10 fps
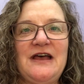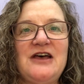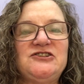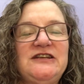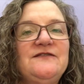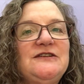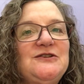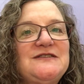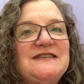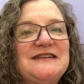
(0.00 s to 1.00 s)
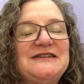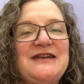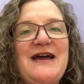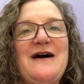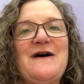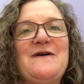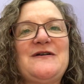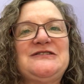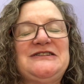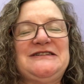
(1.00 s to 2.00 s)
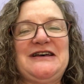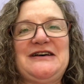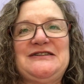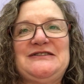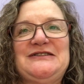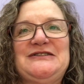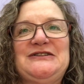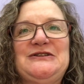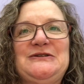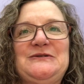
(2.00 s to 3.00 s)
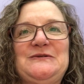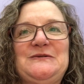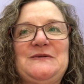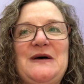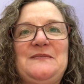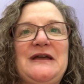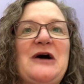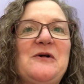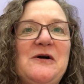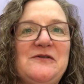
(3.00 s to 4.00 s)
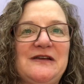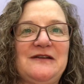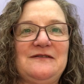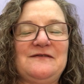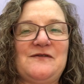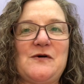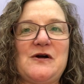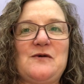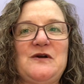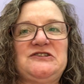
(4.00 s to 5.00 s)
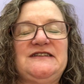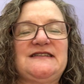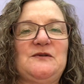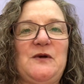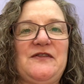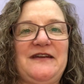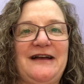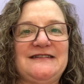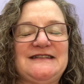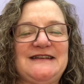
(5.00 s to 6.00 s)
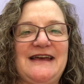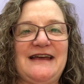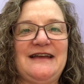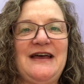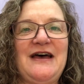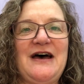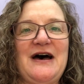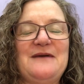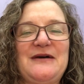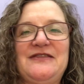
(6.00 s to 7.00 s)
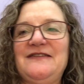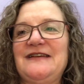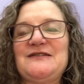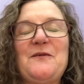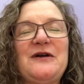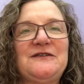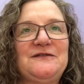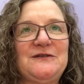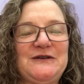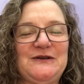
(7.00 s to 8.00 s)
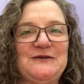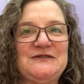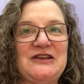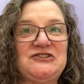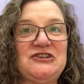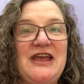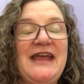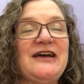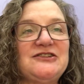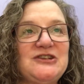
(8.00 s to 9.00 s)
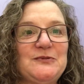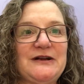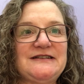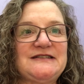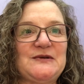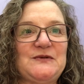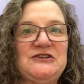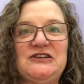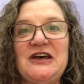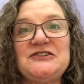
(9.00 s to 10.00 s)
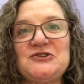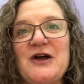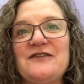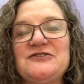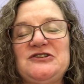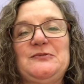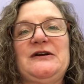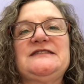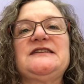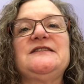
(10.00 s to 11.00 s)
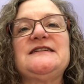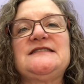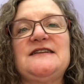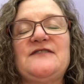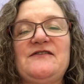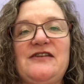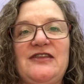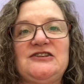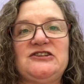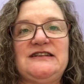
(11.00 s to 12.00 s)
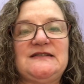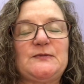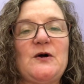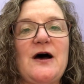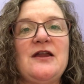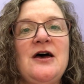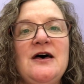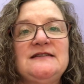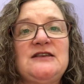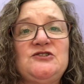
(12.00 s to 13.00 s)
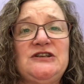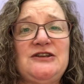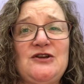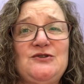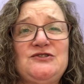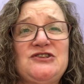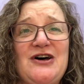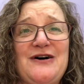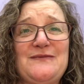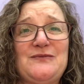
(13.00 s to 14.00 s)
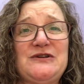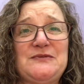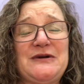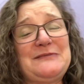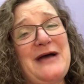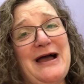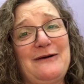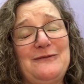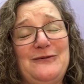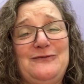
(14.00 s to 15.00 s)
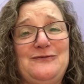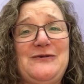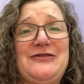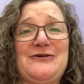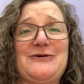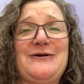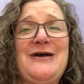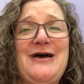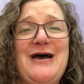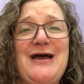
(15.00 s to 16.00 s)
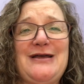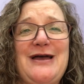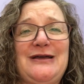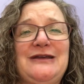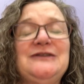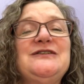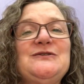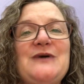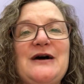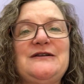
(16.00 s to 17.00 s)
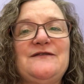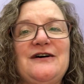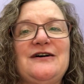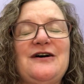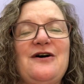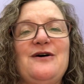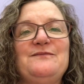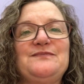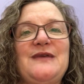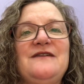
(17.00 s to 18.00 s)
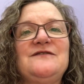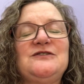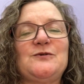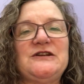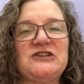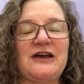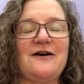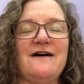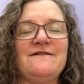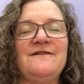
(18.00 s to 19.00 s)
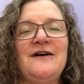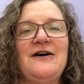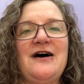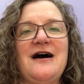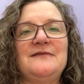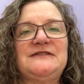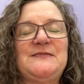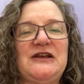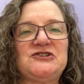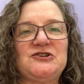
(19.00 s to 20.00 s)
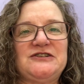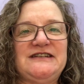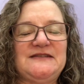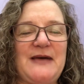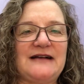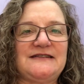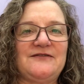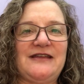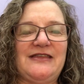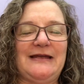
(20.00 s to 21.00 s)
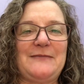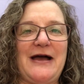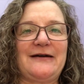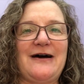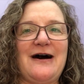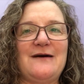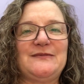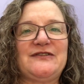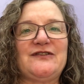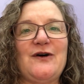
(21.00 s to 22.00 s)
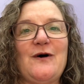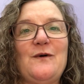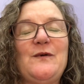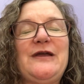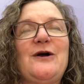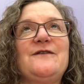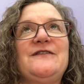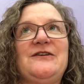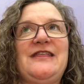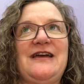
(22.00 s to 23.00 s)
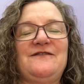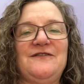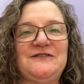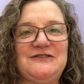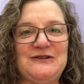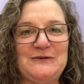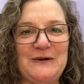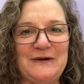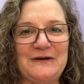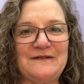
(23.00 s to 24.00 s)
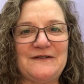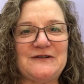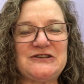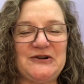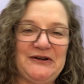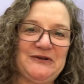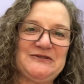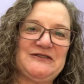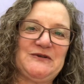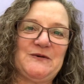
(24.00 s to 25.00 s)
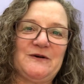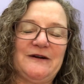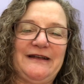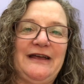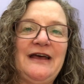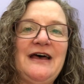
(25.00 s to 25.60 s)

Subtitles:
She even uses it now, she says, to pick out clothing for what she's going to wear the next day. I think that's a wonderful use. And she brings, when she does travel, she brings a list of everything she's brought so she knows what to bring back with her and can do kind of a inventory check off to make sure she's packed everything back up. So we are very thankful to her for sharing her story.